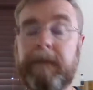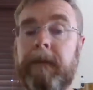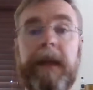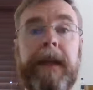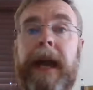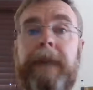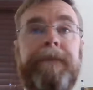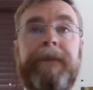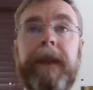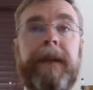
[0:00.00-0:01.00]
Yeah,
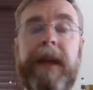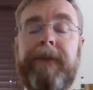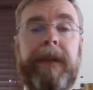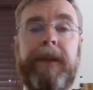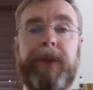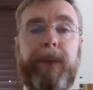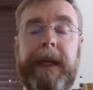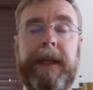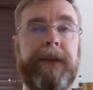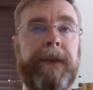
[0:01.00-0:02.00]
definitely the
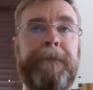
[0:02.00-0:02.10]
sweetness.